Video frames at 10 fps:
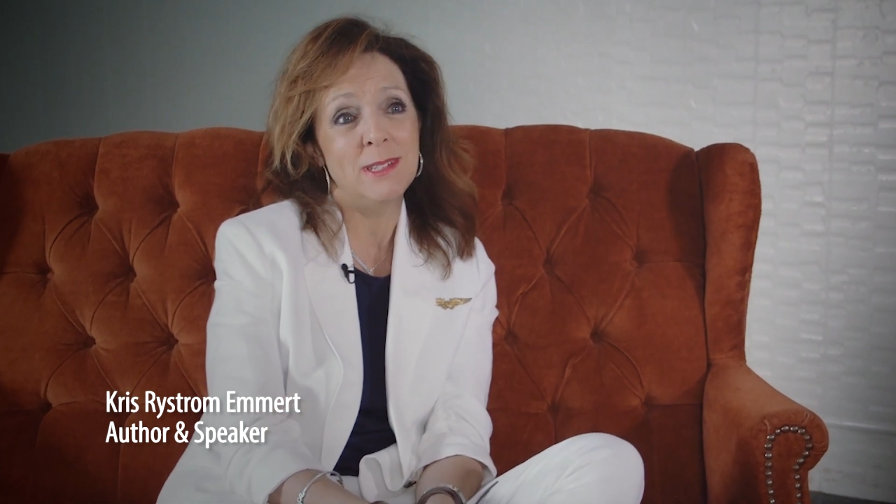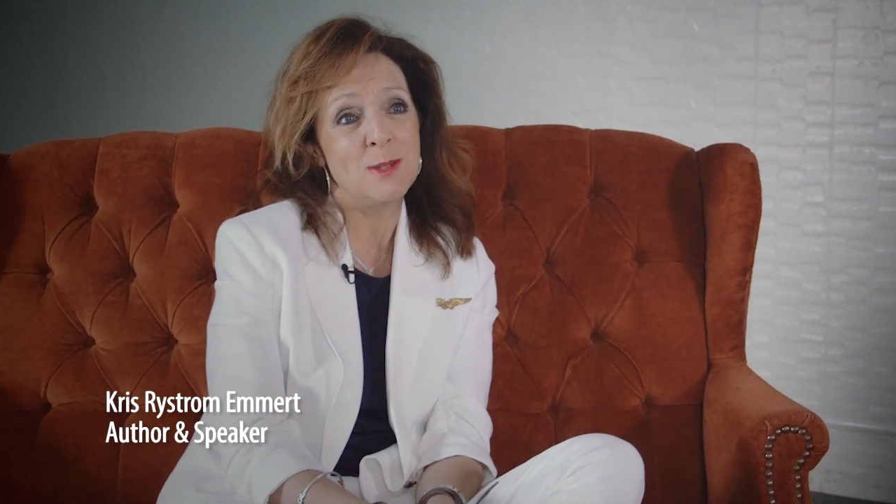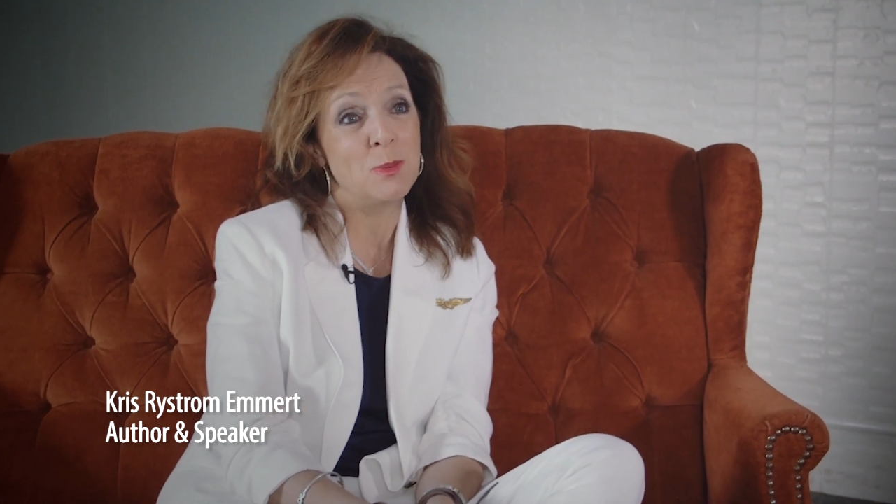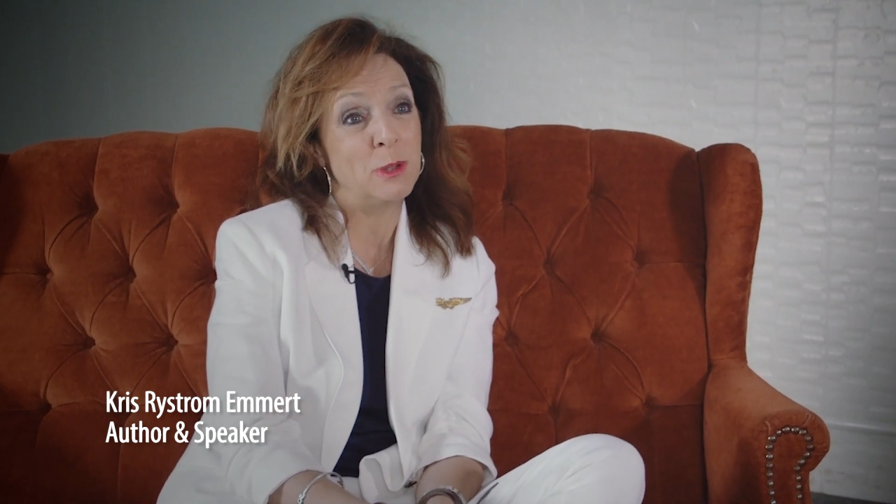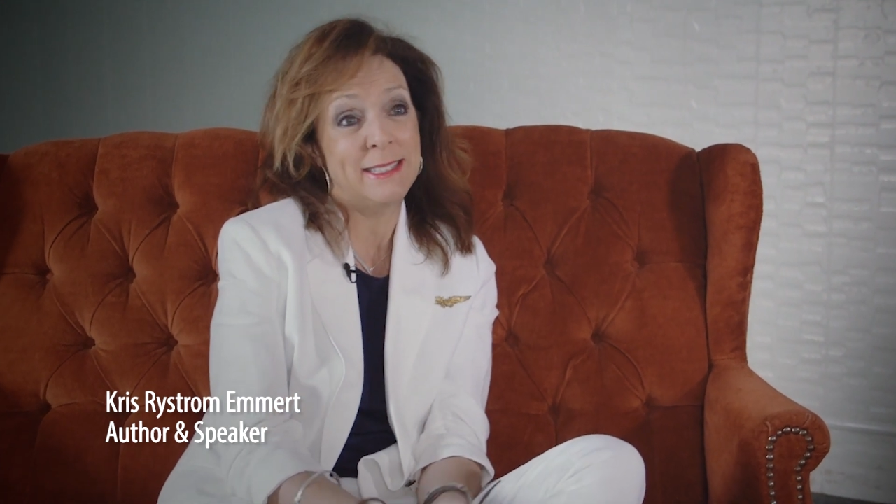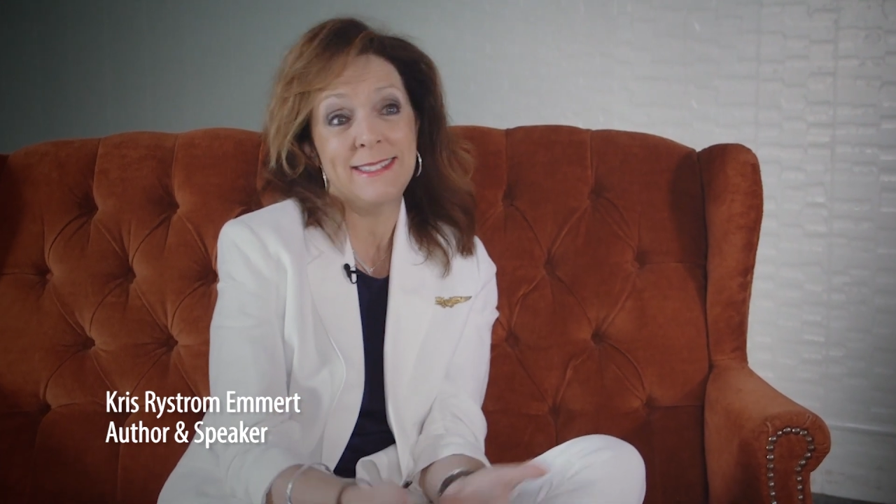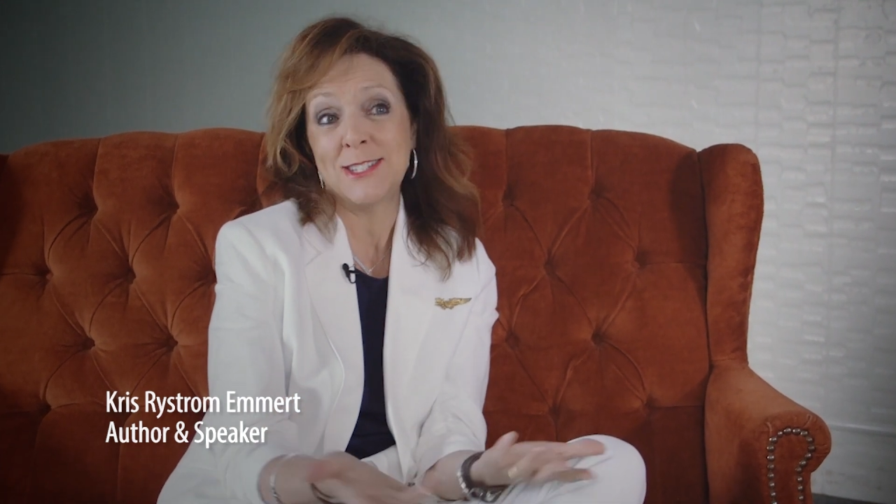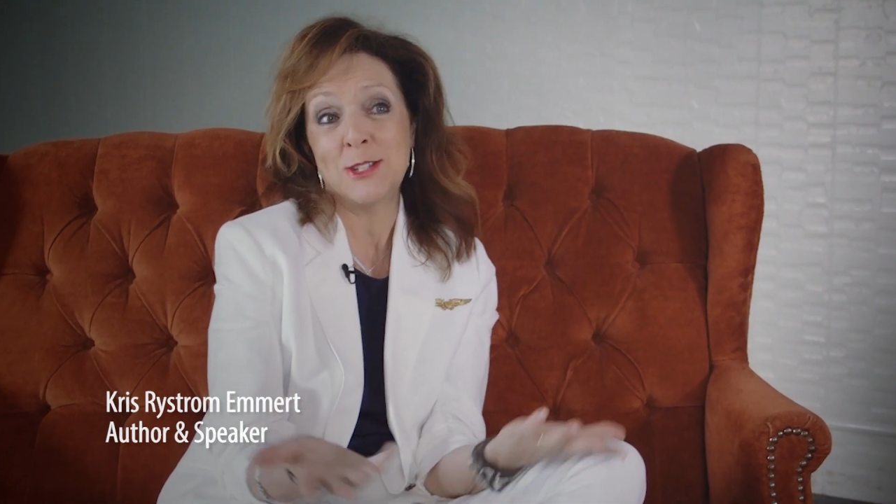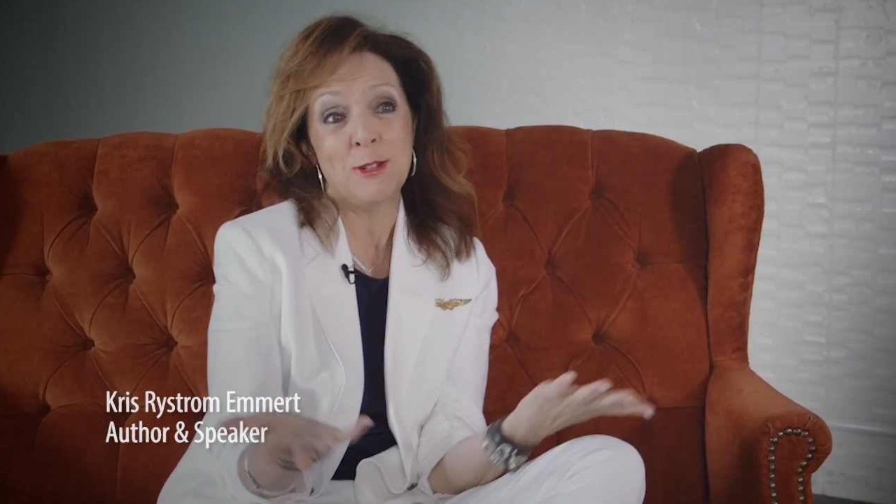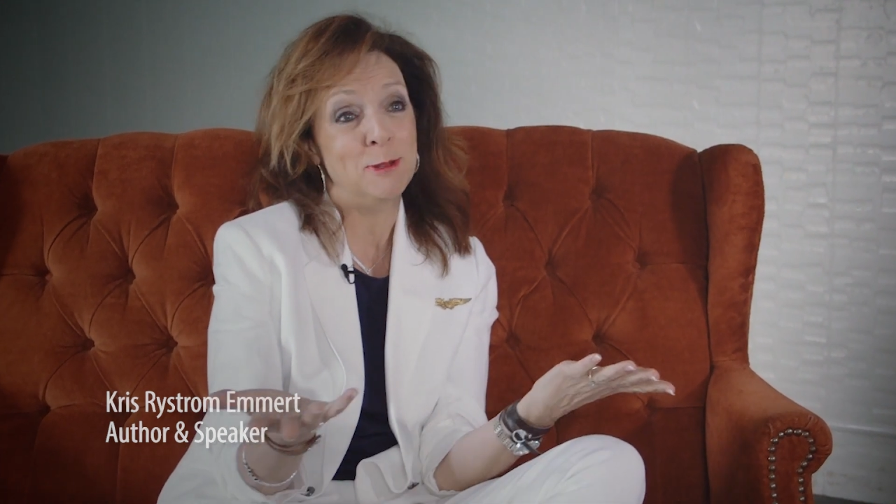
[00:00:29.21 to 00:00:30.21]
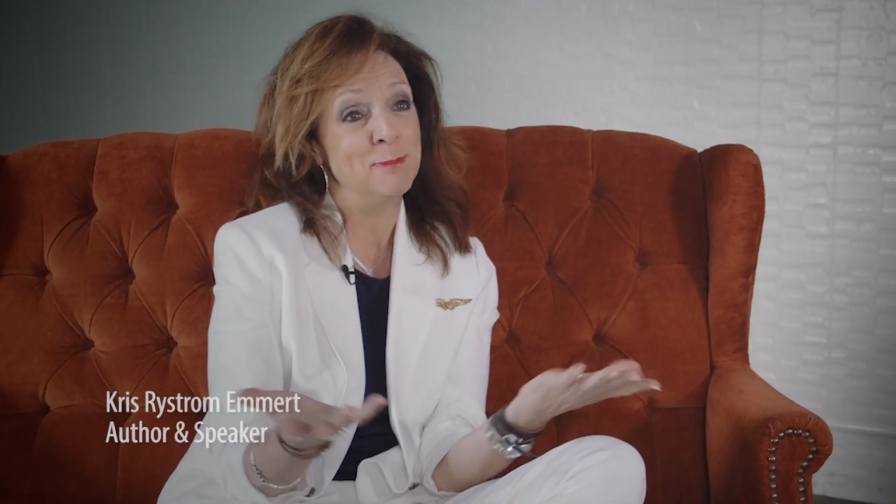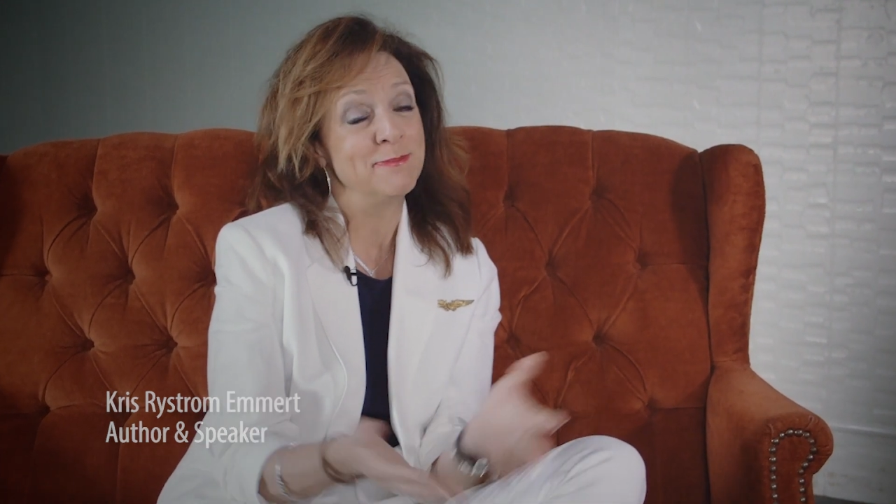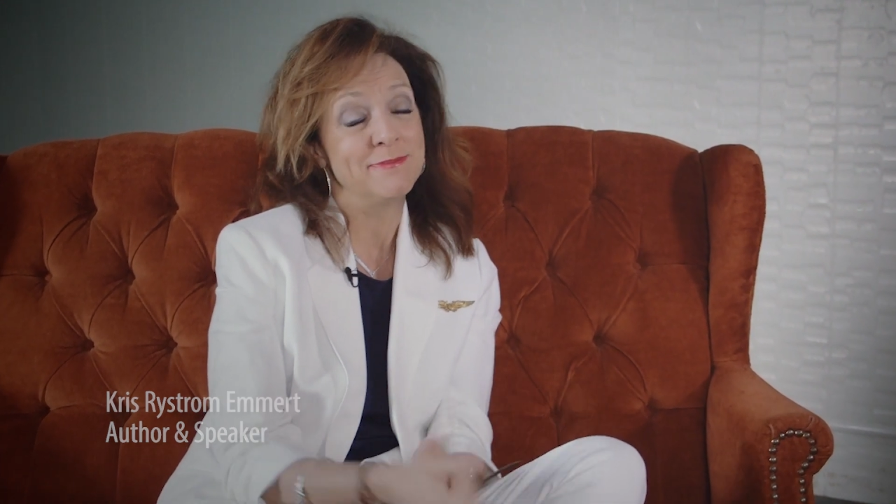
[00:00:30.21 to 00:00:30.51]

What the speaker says: is willing to